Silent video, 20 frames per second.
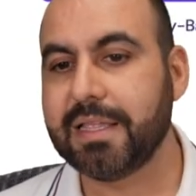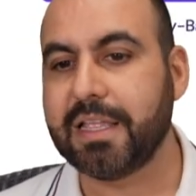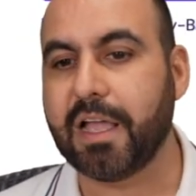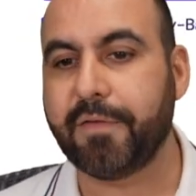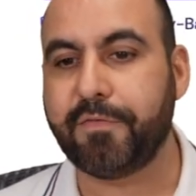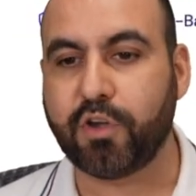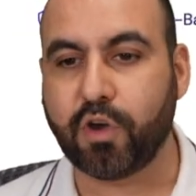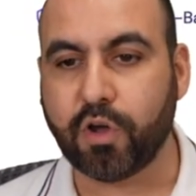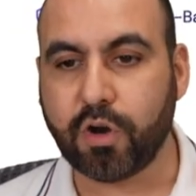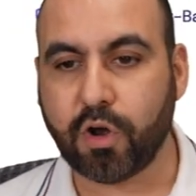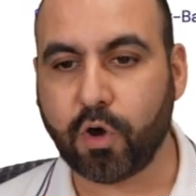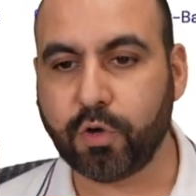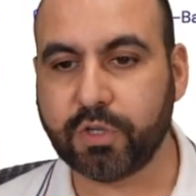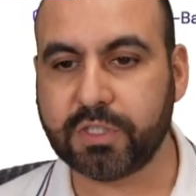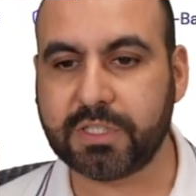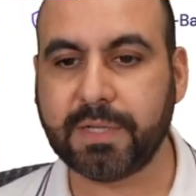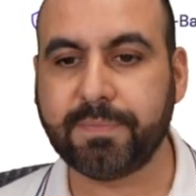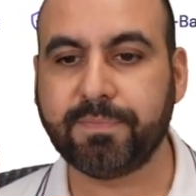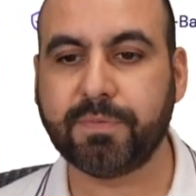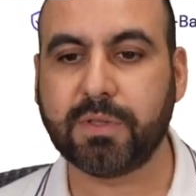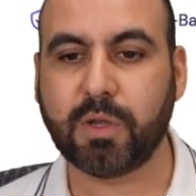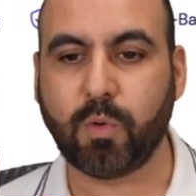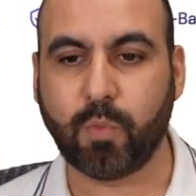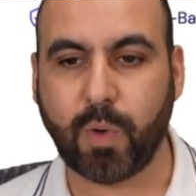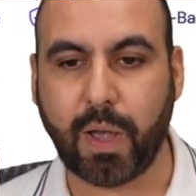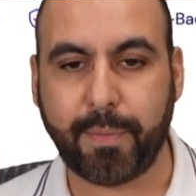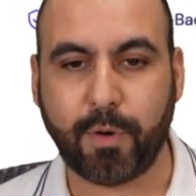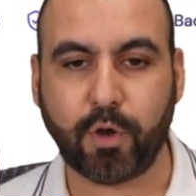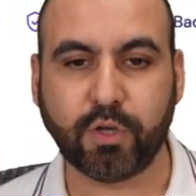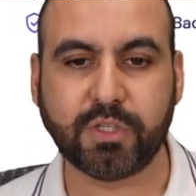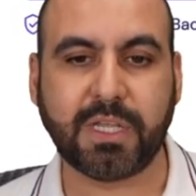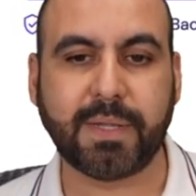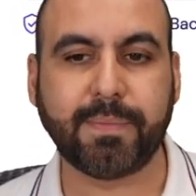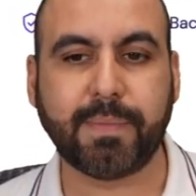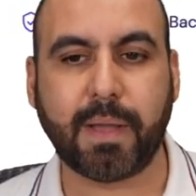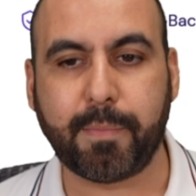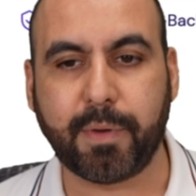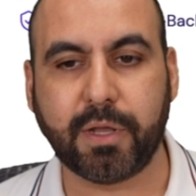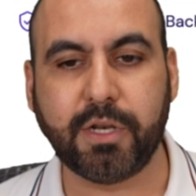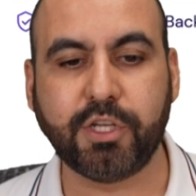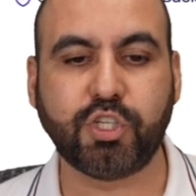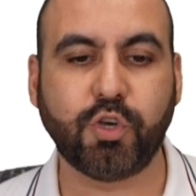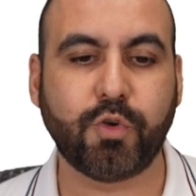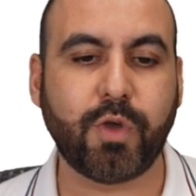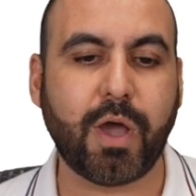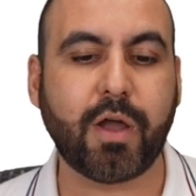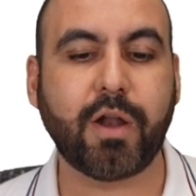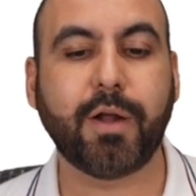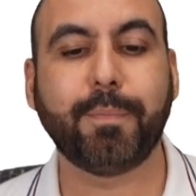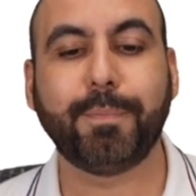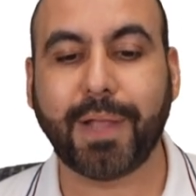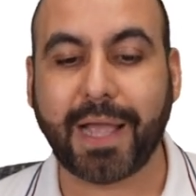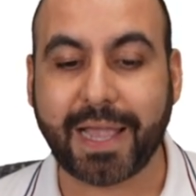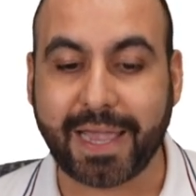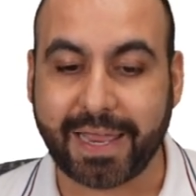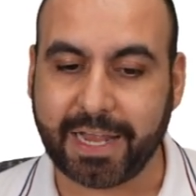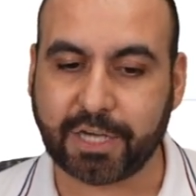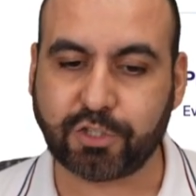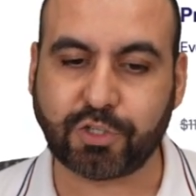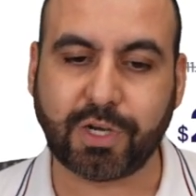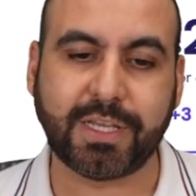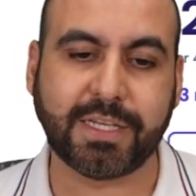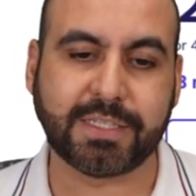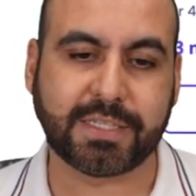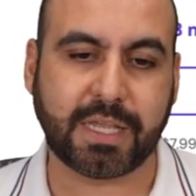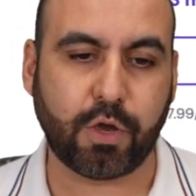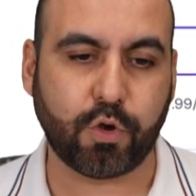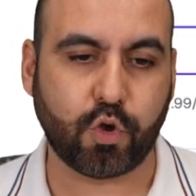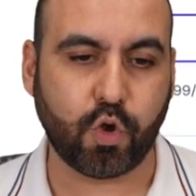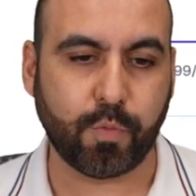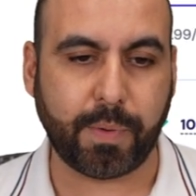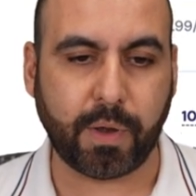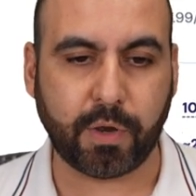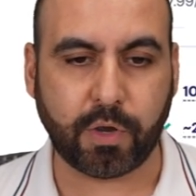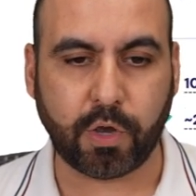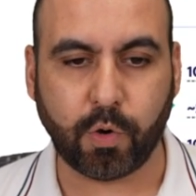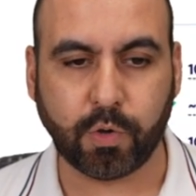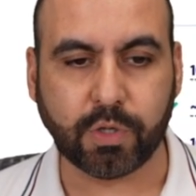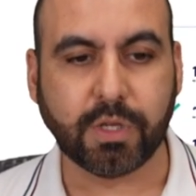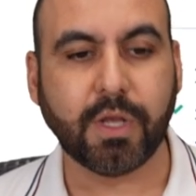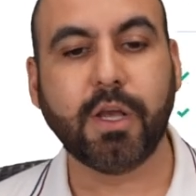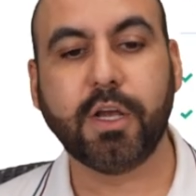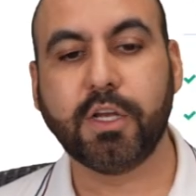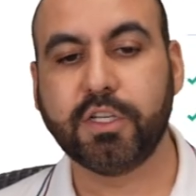Now, if you go to hosting, web hosting, I'm going to show you how to apply an extra discount coupon code.